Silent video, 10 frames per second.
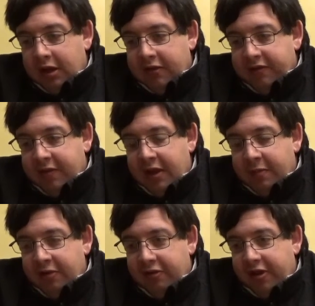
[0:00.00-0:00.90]
to give him that
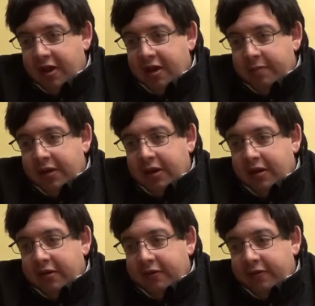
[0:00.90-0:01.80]
much time
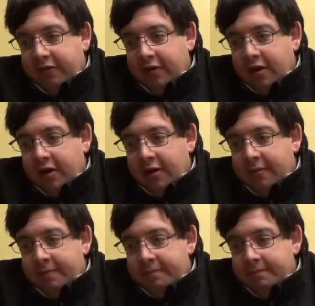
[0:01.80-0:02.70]
because if